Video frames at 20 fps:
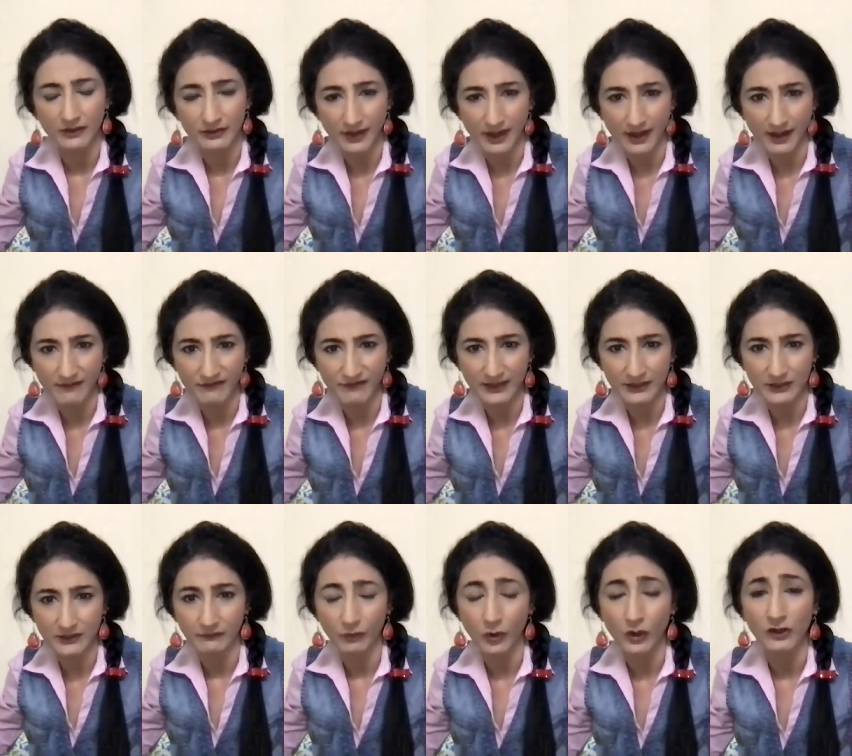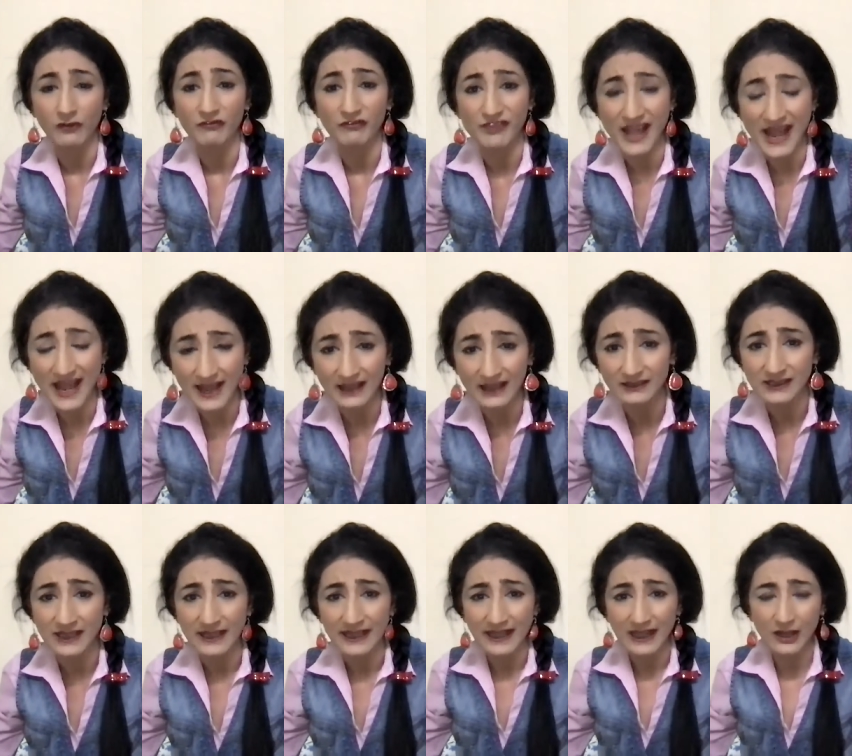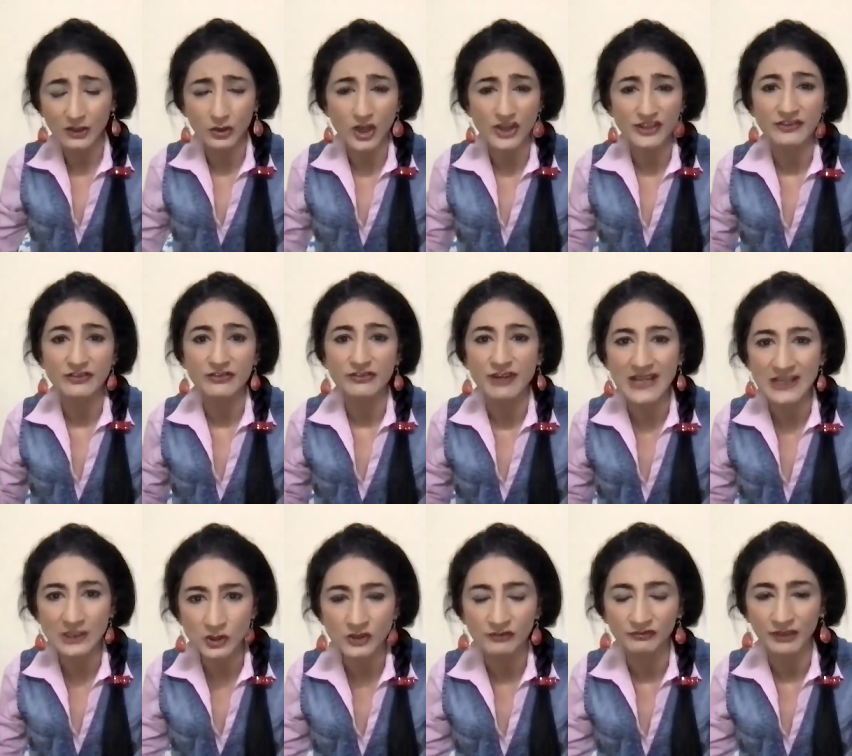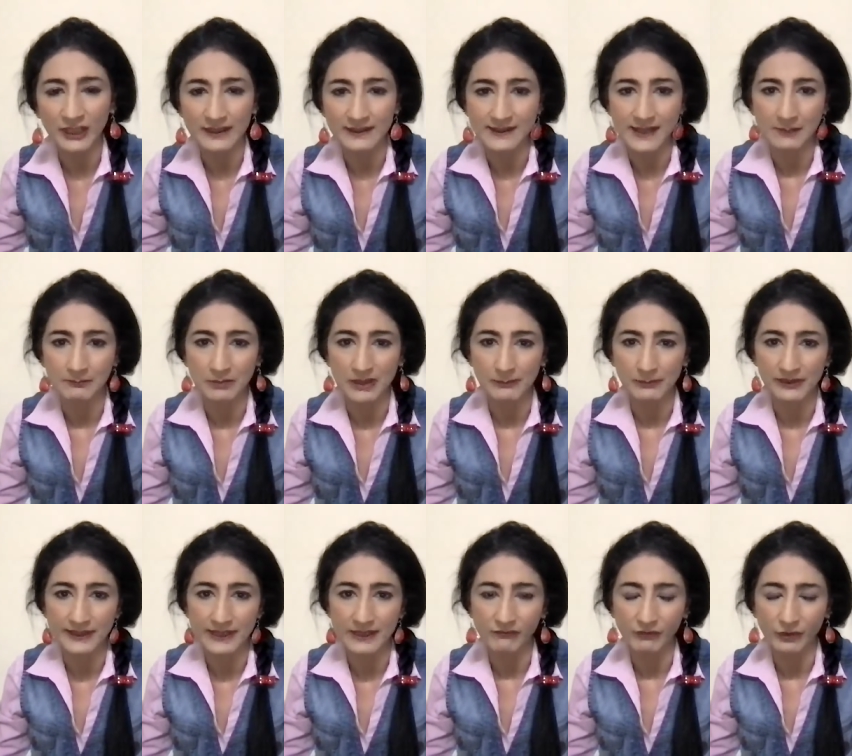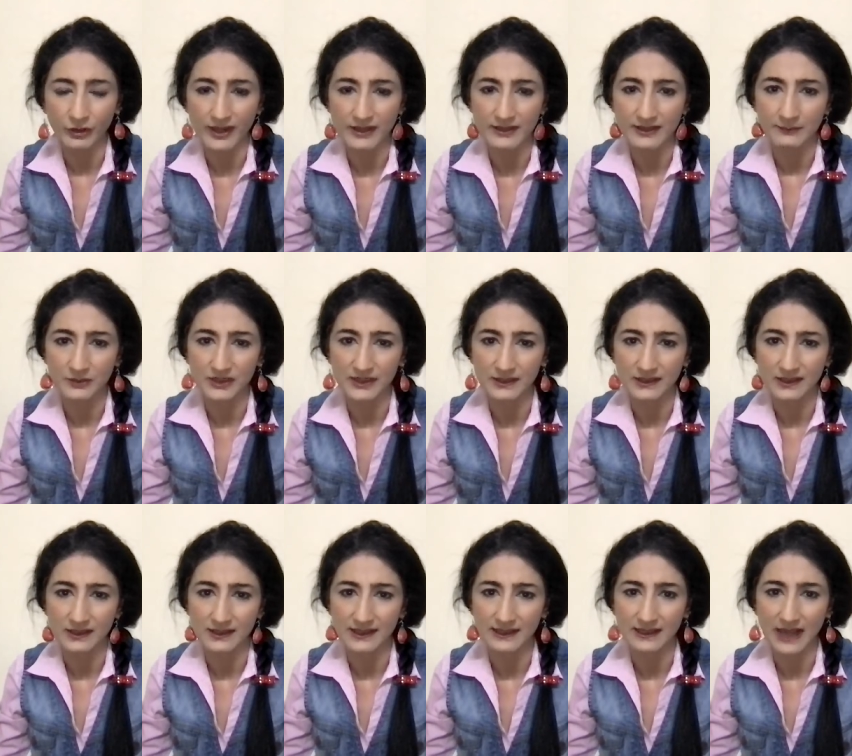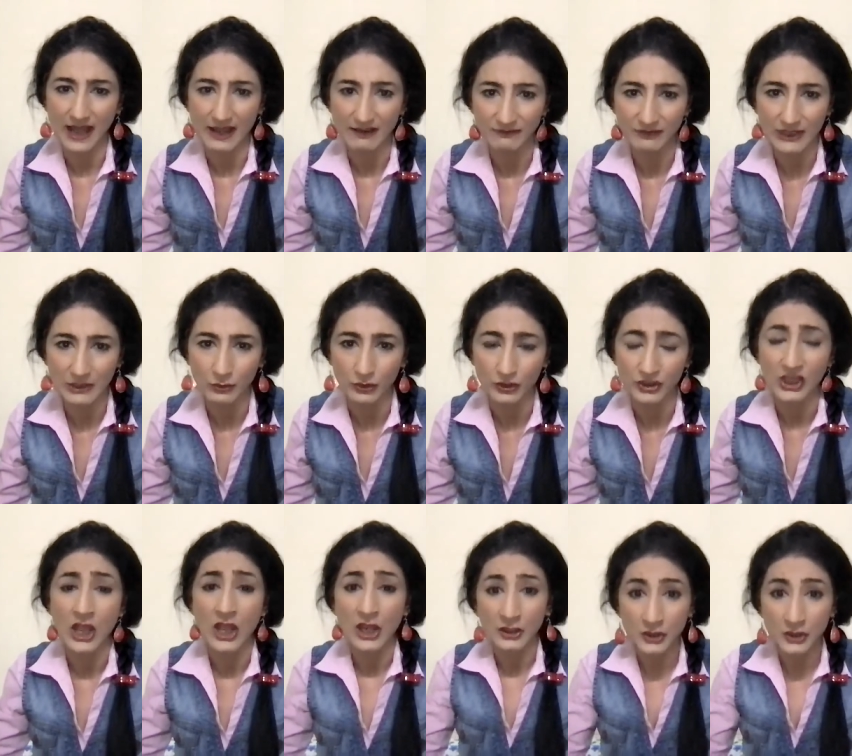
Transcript: the effects of all of that across a range of things that people need for their subsistence and livelihoods,